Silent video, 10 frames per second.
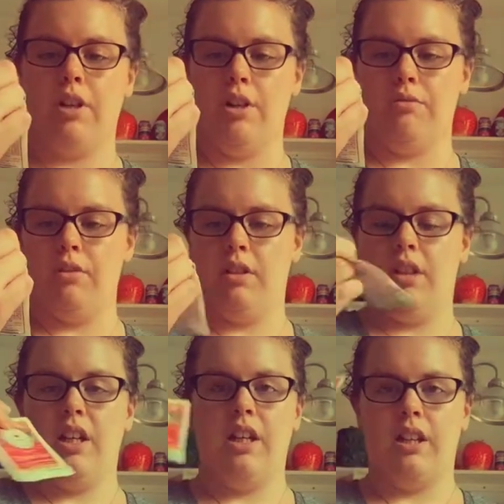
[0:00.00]
Coat.
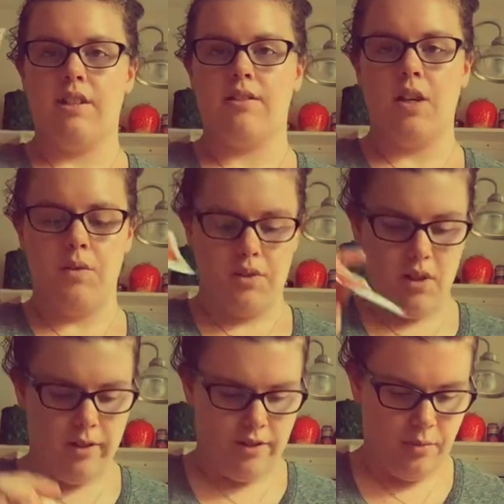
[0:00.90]
This stuff is
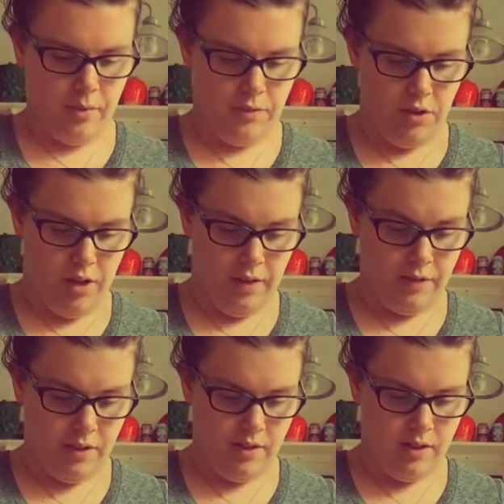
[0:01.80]
awesome if you have
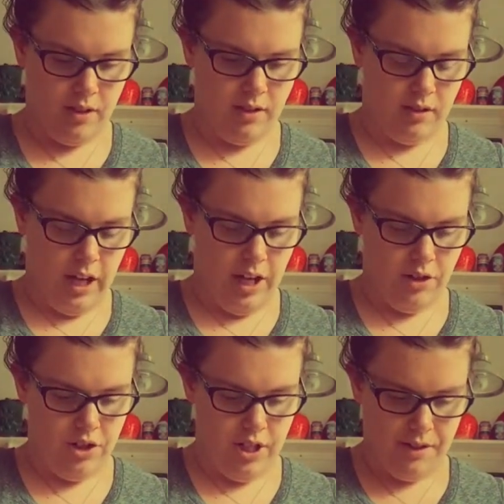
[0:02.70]

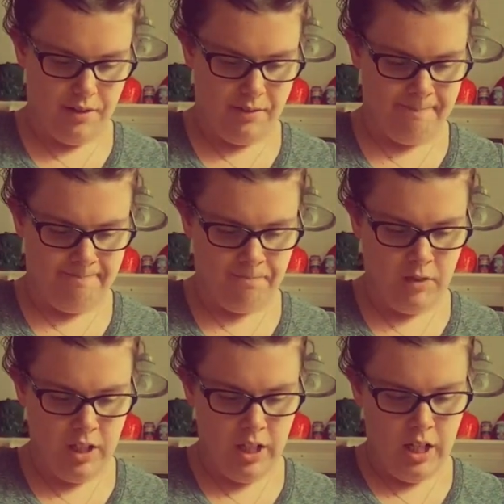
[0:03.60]
allergies.
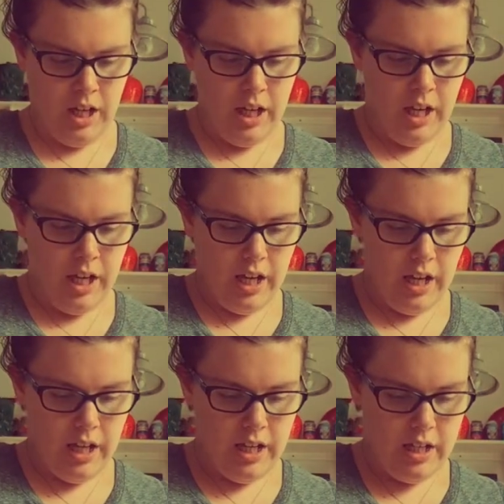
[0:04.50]

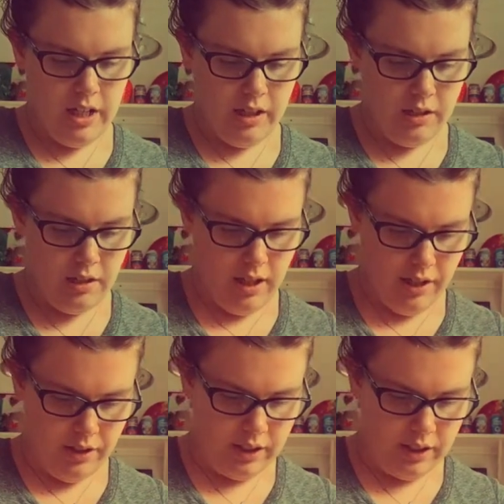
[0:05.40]
And yeah, I think